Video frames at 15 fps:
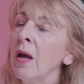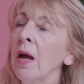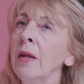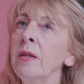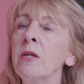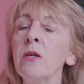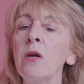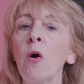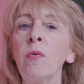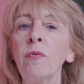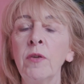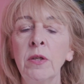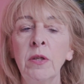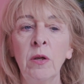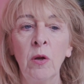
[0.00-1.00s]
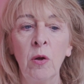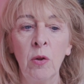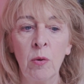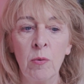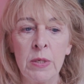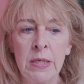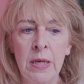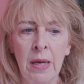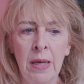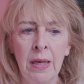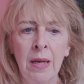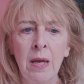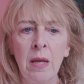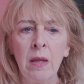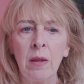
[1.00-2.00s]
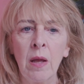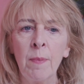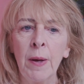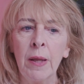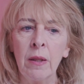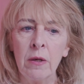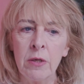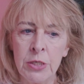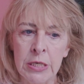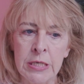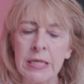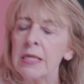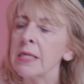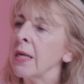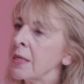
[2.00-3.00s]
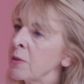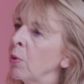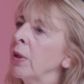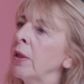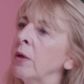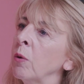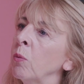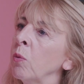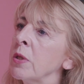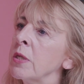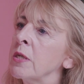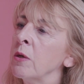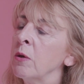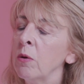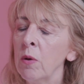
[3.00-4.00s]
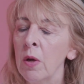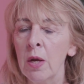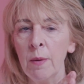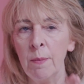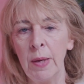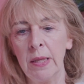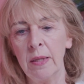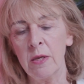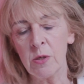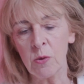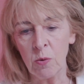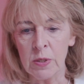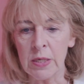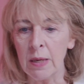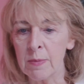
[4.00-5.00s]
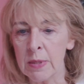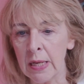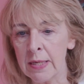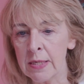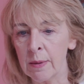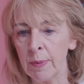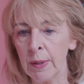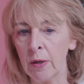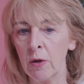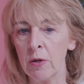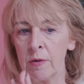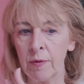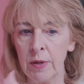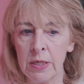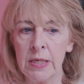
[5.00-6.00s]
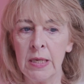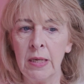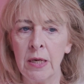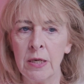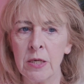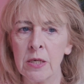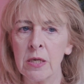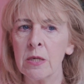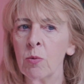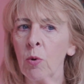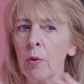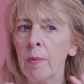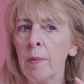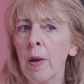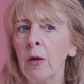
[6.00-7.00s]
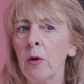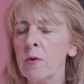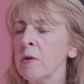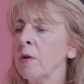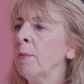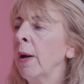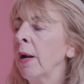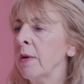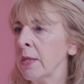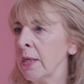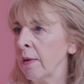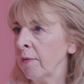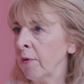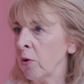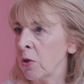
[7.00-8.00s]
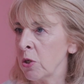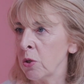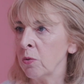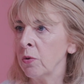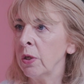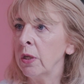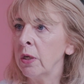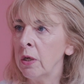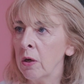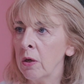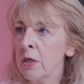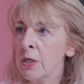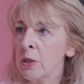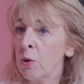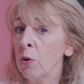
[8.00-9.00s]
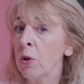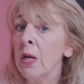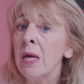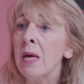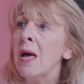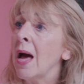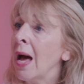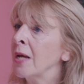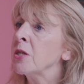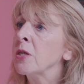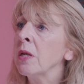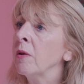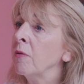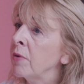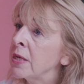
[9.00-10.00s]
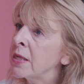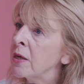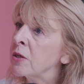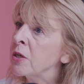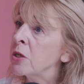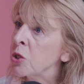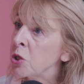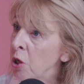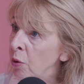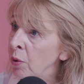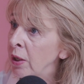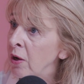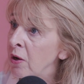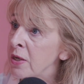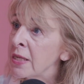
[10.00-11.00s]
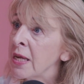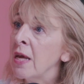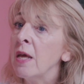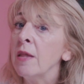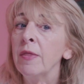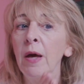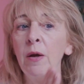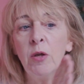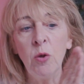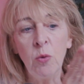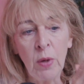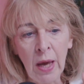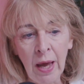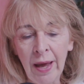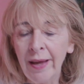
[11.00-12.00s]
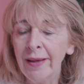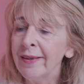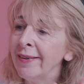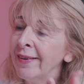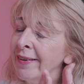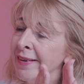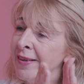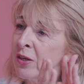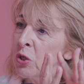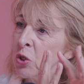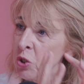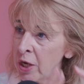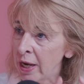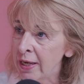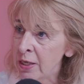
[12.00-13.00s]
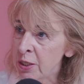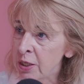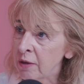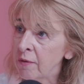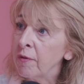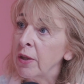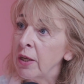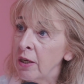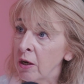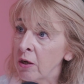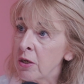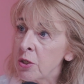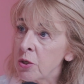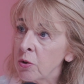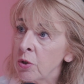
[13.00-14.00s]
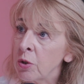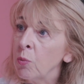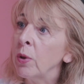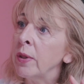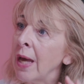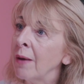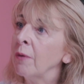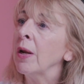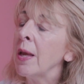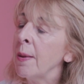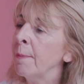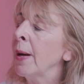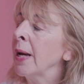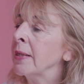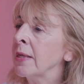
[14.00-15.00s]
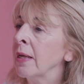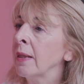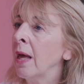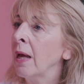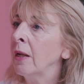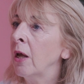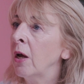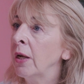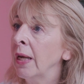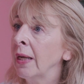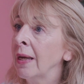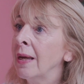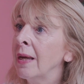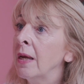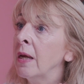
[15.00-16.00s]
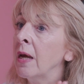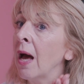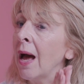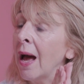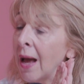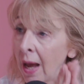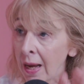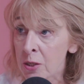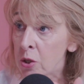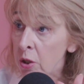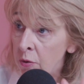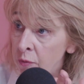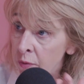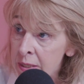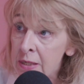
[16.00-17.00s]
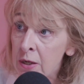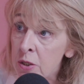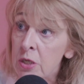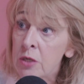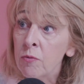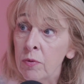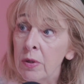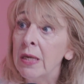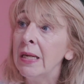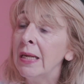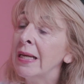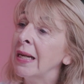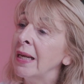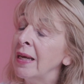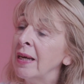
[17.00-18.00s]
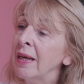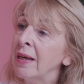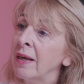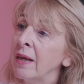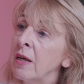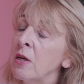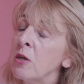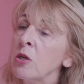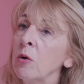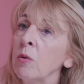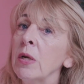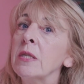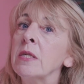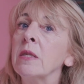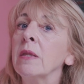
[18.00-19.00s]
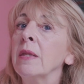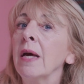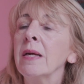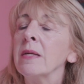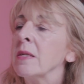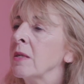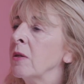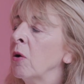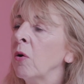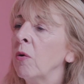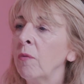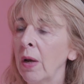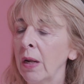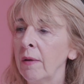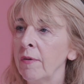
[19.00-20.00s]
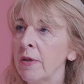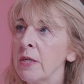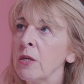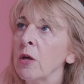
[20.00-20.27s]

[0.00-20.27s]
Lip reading: And often, you know, they will say, about the logistics. That's why they don't want to make the school times later, because for the teenagers, because what a lot of the parents have got children in the younger school. Actually, the research is showing us that you can change it for the younger children without impacting their learning. The research is really clear. So that's not relevant.